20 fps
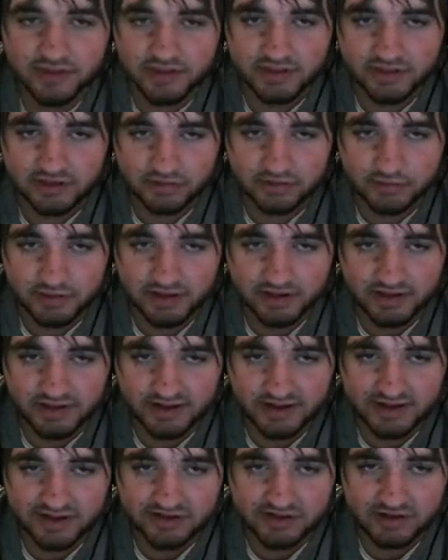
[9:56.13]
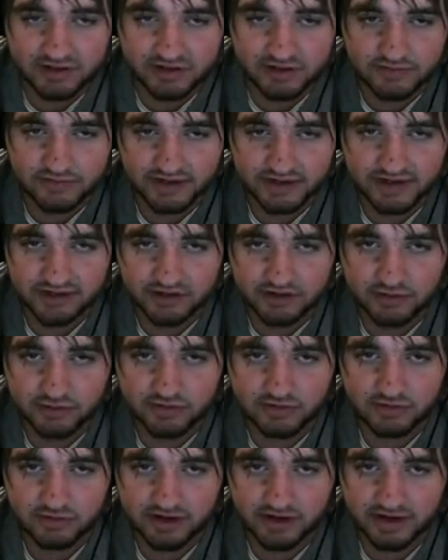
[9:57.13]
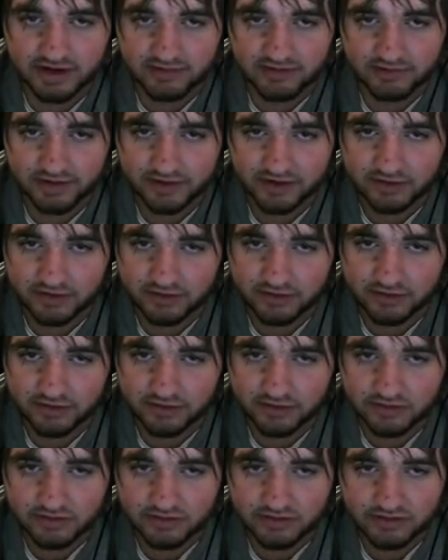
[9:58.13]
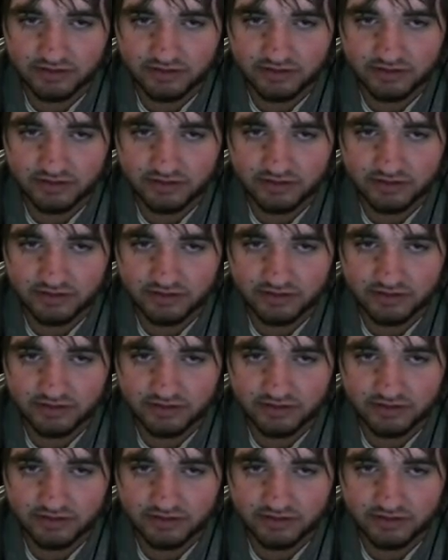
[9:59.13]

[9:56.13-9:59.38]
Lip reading: This would be a lot easier if I could use my fire arrows.